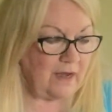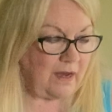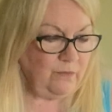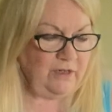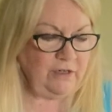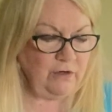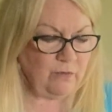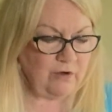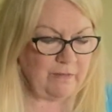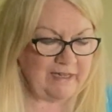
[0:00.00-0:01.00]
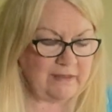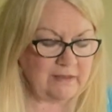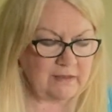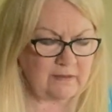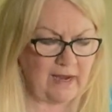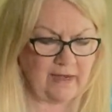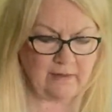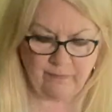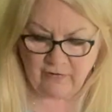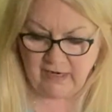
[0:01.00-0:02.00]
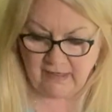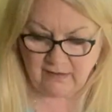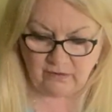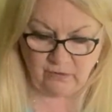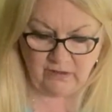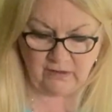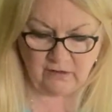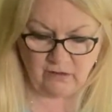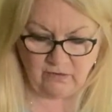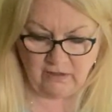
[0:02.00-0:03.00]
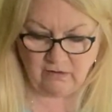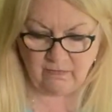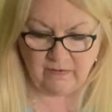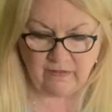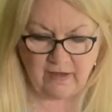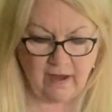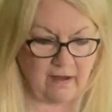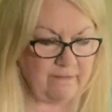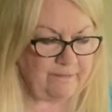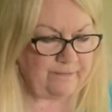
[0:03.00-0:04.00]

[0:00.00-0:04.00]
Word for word: I want to know more about the sad embrace. What is going on with that?